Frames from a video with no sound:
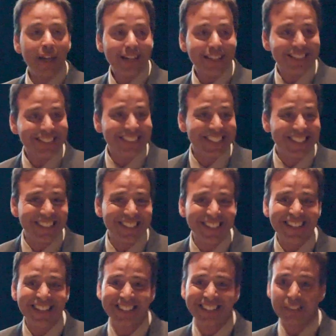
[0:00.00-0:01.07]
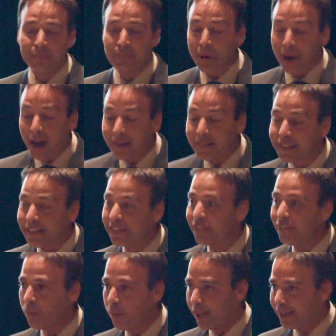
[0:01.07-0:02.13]
and teens in
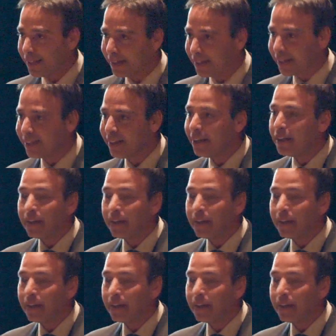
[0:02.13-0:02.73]
positive ways.